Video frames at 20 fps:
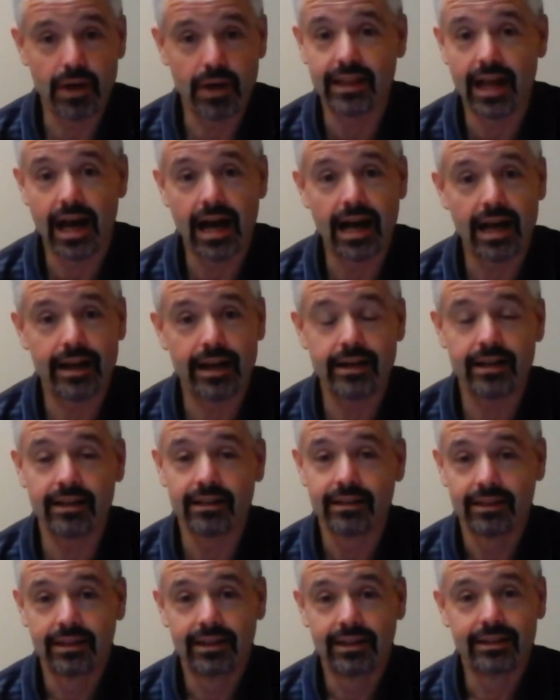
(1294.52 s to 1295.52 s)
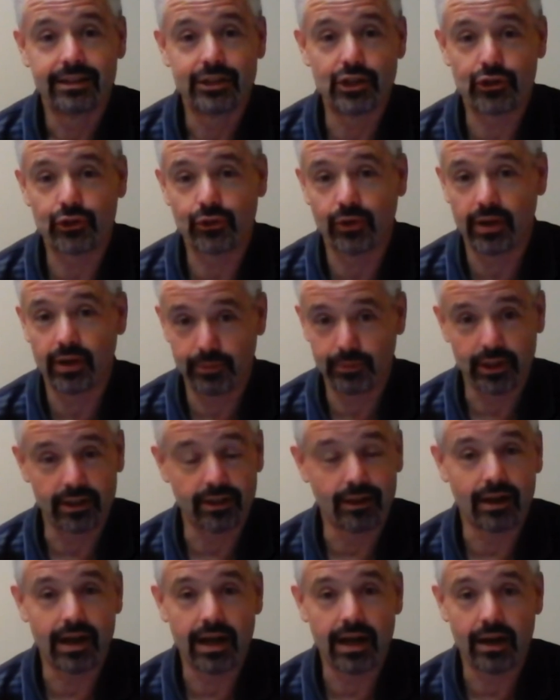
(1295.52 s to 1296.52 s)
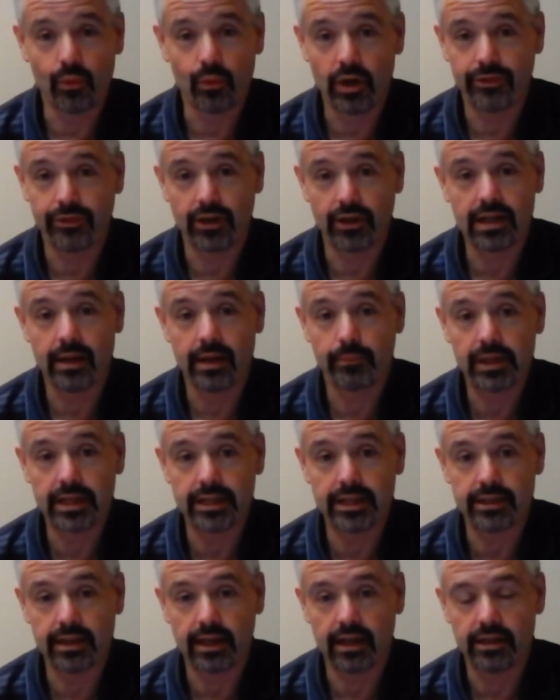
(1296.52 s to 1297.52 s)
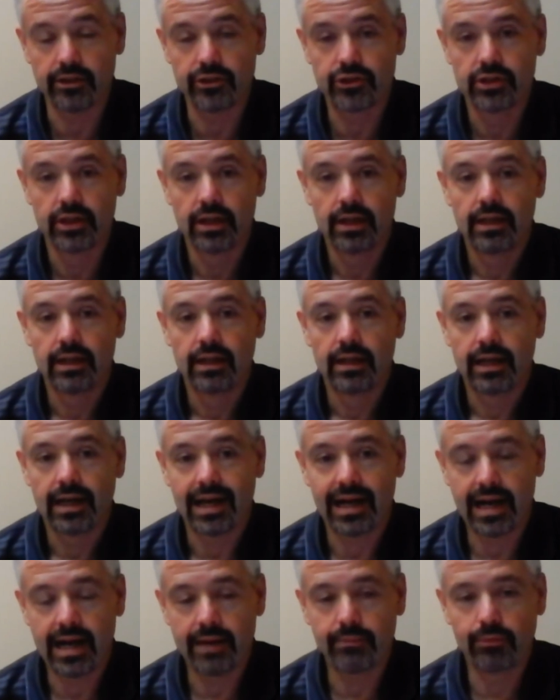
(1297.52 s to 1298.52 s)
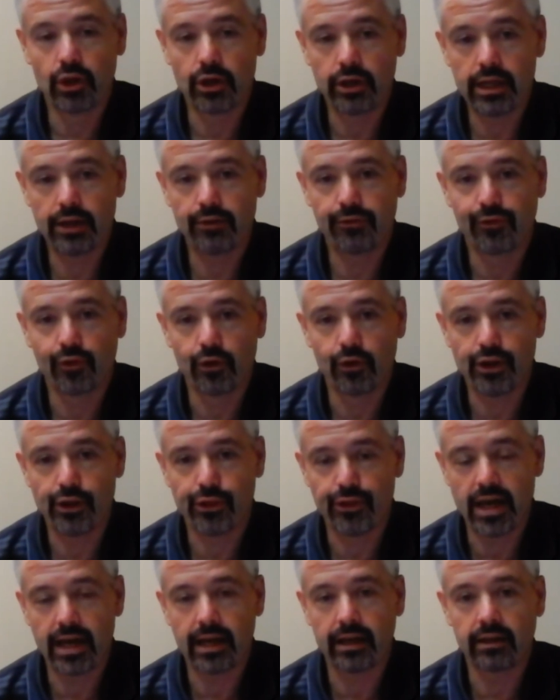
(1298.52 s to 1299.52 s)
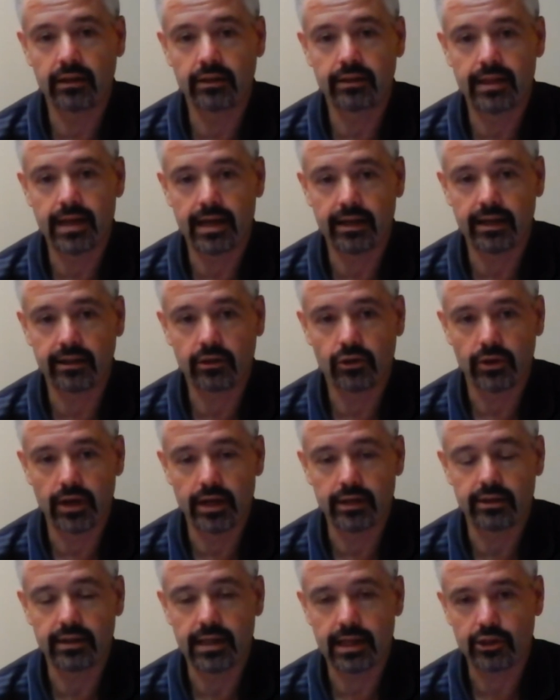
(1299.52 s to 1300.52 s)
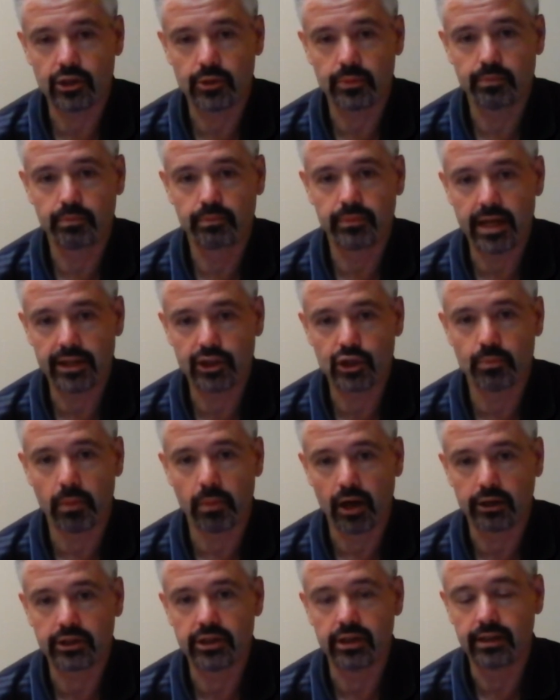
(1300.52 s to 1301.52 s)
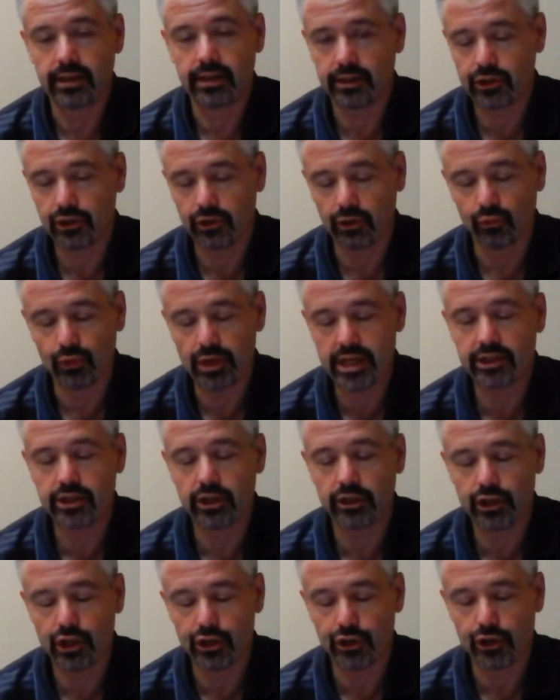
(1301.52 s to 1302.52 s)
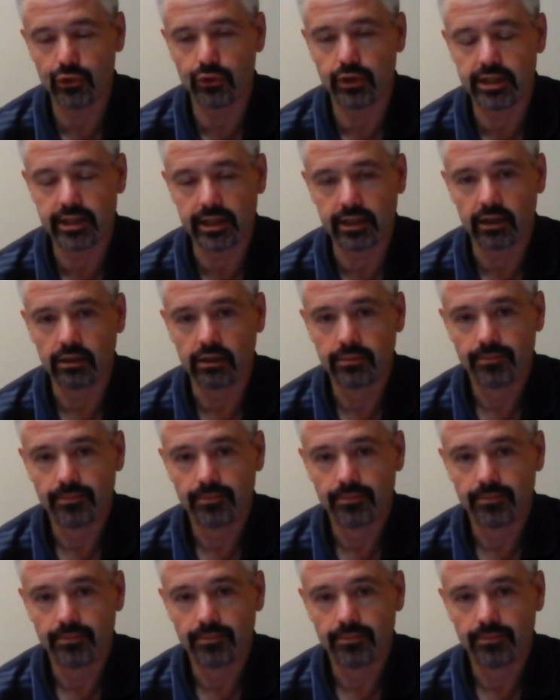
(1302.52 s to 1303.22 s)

3-line descriptor on what the company does, I'm looking for the thing that sparks it. It's the reason to do the deal.